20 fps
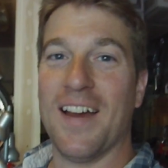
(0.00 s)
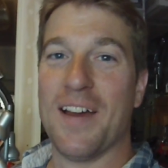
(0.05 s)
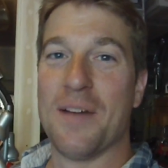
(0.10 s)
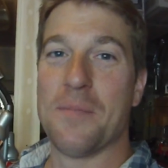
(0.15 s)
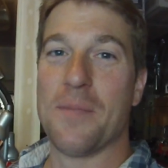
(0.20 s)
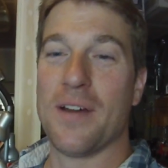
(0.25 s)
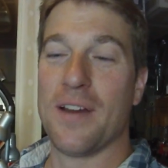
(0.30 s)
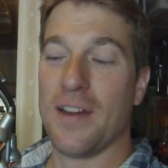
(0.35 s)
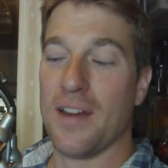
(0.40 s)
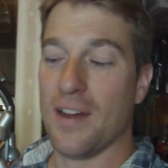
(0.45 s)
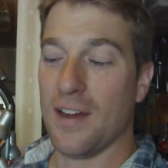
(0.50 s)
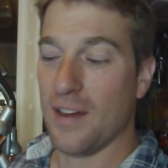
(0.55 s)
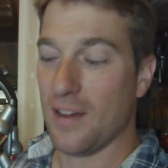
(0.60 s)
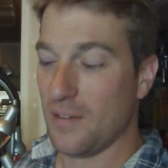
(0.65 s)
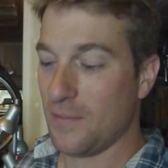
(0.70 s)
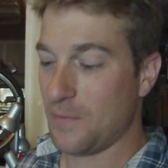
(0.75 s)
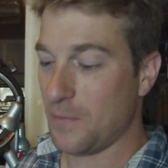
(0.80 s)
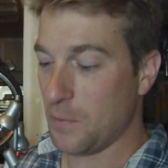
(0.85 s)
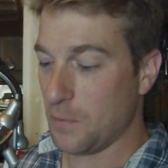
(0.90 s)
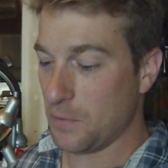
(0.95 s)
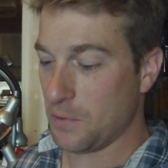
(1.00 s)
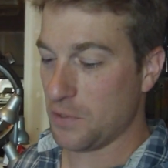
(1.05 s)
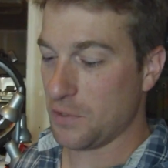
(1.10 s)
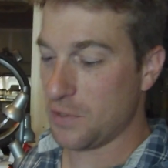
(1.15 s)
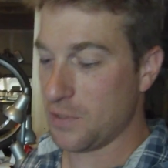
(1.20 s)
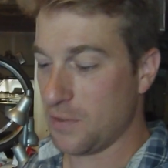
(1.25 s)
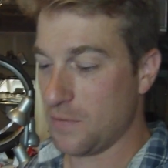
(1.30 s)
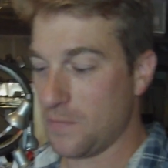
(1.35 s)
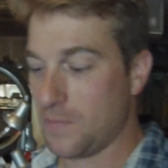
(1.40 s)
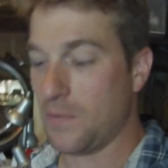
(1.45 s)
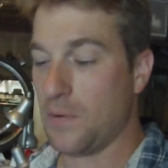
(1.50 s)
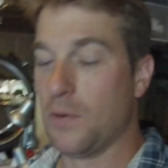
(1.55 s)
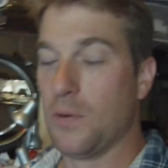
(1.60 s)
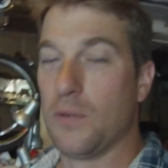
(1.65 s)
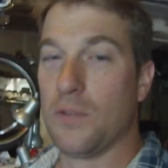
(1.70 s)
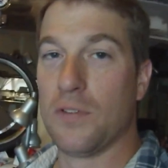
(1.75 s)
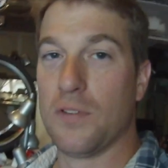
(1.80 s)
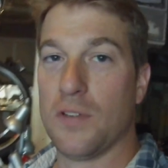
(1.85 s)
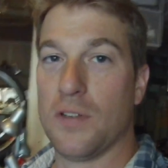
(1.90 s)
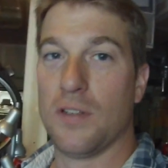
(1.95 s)
My phone just
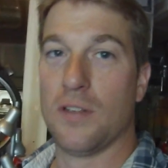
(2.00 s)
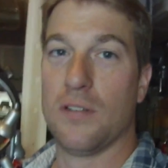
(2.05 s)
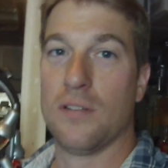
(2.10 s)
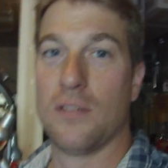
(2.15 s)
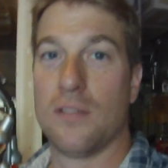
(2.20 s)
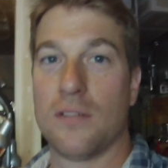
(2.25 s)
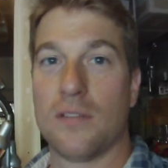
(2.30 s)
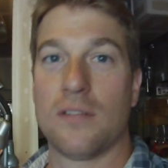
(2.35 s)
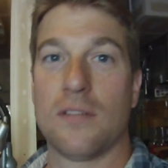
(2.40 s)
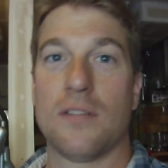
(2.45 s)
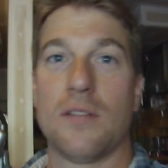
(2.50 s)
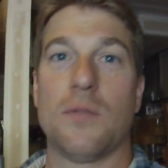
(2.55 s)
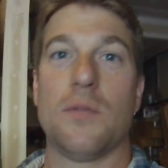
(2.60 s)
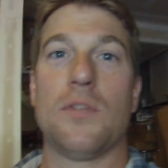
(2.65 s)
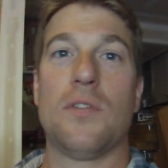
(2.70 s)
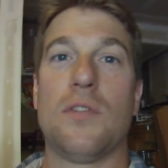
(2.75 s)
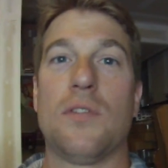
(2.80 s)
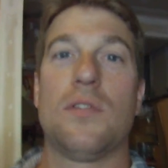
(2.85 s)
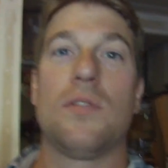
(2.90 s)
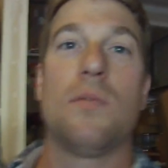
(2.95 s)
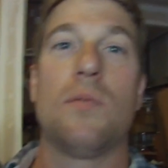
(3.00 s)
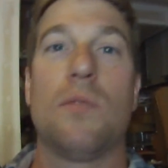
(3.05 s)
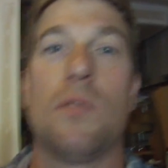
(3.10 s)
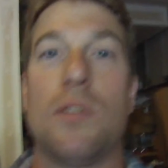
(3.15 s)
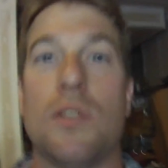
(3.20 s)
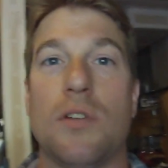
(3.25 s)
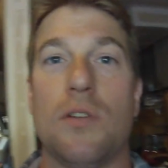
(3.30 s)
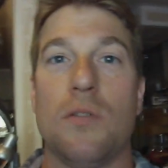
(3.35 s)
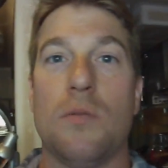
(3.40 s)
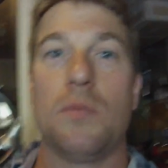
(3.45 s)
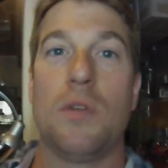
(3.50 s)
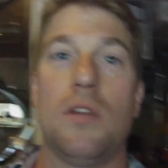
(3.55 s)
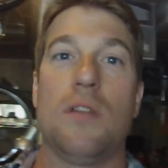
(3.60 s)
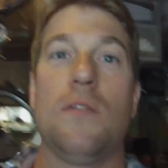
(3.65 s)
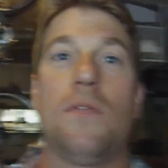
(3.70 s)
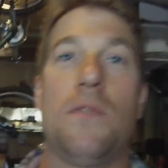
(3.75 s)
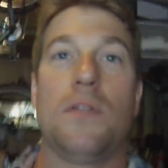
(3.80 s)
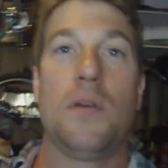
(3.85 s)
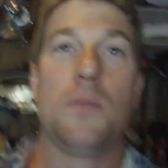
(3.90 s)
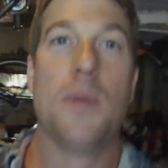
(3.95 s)
unfroze and it was showing me the
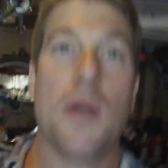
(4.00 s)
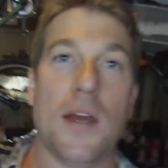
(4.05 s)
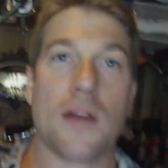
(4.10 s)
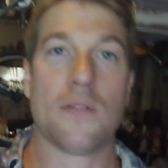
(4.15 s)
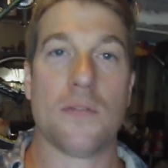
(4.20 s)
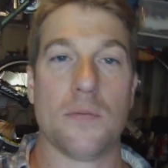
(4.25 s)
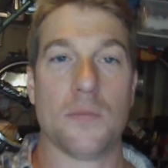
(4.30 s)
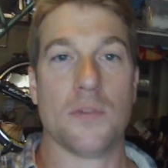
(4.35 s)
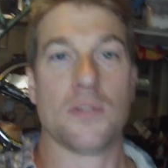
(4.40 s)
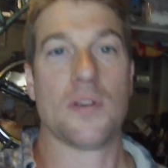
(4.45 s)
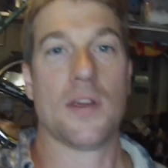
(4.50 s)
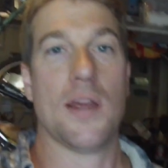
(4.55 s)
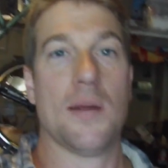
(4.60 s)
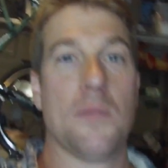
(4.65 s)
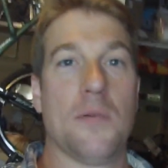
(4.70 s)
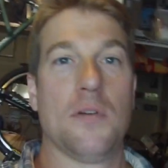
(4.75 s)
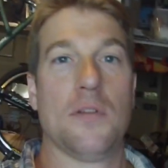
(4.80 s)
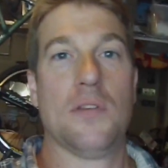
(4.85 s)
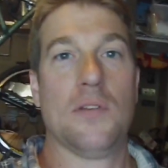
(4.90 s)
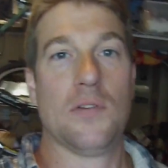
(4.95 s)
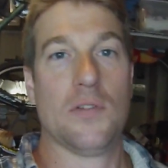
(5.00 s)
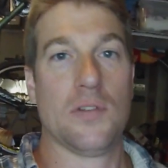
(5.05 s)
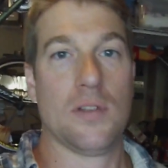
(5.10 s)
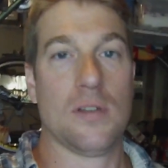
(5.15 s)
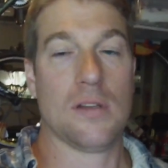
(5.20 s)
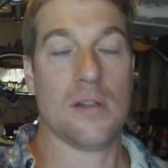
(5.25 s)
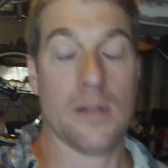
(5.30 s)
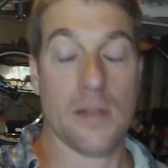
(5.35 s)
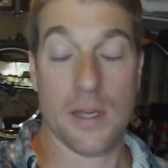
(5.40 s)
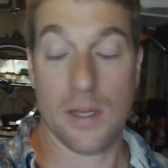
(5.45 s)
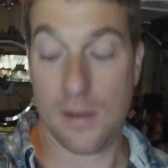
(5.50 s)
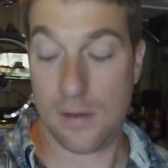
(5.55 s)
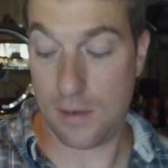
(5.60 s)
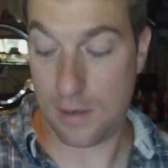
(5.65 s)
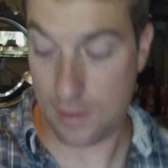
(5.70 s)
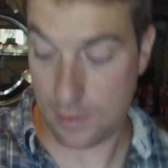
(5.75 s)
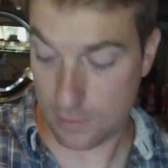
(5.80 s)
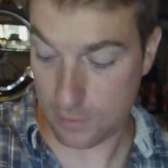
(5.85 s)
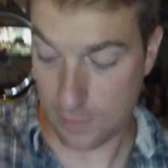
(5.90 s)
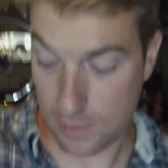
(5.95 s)
feedback from this camera, and there's a delay on
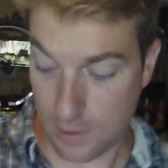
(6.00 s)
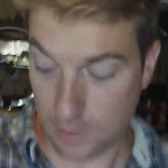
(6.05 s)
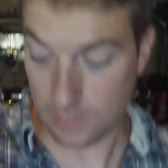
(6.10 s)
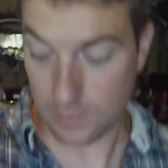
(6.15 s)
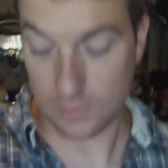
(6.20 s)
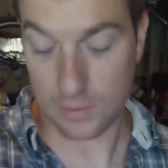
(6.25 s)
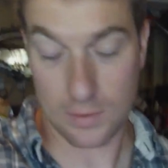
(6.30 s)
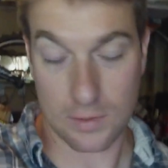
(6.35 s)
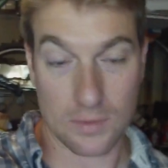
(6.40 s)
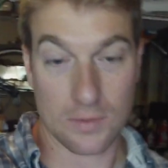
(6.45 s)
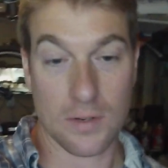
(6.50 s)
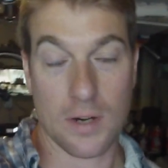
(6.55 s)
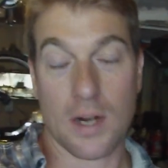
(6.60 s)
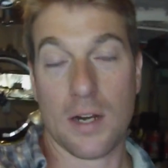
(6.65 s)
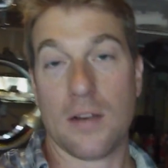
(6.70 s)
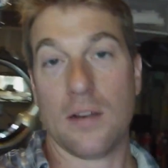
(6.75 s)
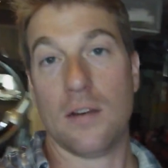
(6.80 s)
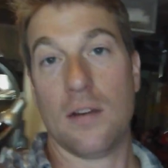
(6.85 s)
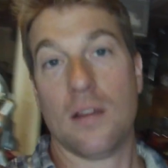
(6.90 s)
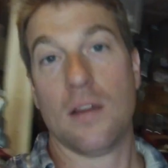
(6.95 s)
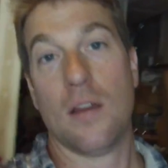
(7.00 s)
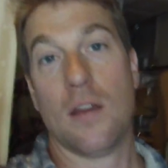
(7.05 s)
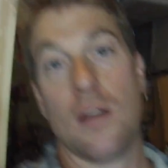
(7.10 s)
it, so that was distracting.